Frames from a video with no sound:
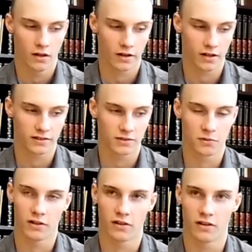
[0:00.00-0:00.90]
I got
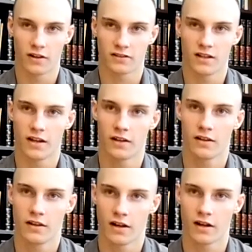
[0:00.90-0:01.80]
suspended the next day,
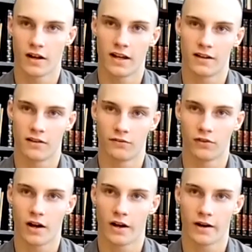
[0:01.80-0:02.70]
and I got handed a
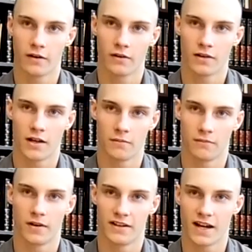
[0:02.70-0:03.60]
flyer,
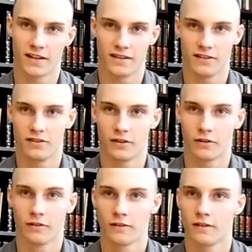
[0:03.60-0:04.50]
and my dad did too.